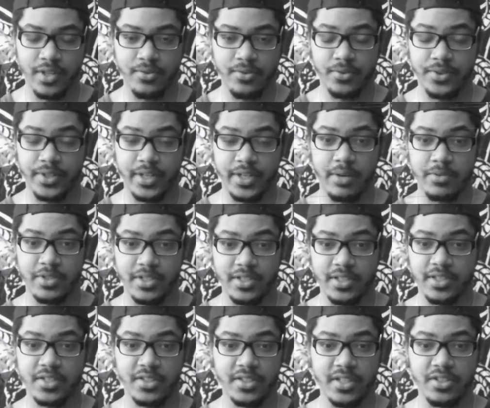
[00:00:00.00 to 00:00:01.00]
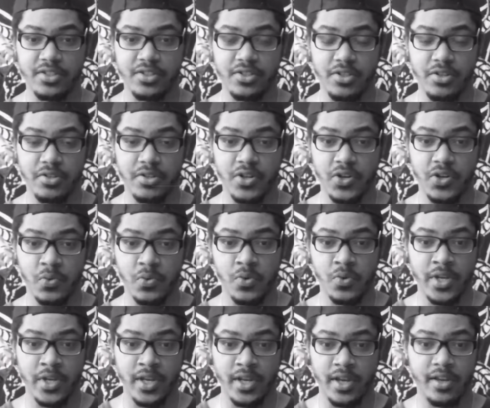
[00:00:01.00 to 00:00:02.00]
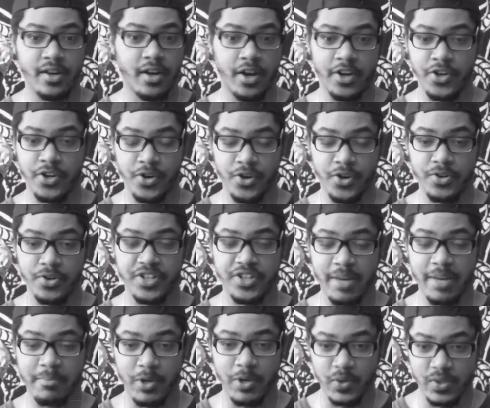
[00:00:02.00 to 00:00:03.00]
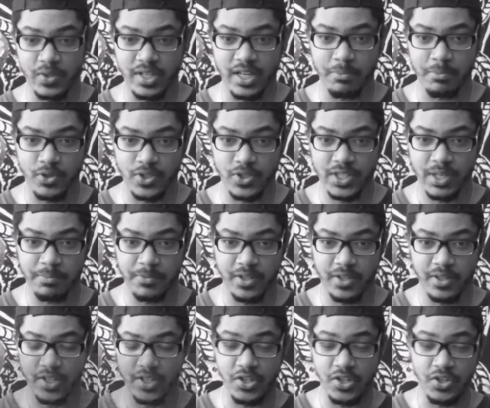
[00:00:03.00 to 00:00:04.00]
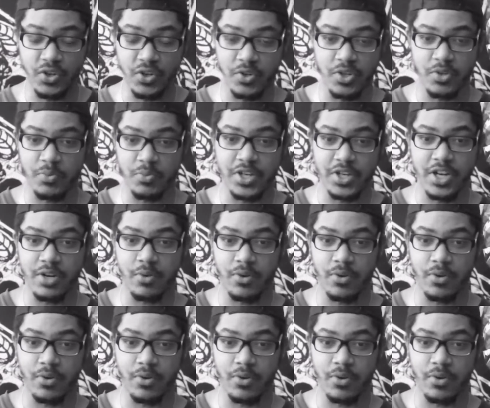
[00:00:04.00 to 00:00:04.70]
thought that I was listening to, you know, an unheard demo tape or something that, you know, you would hear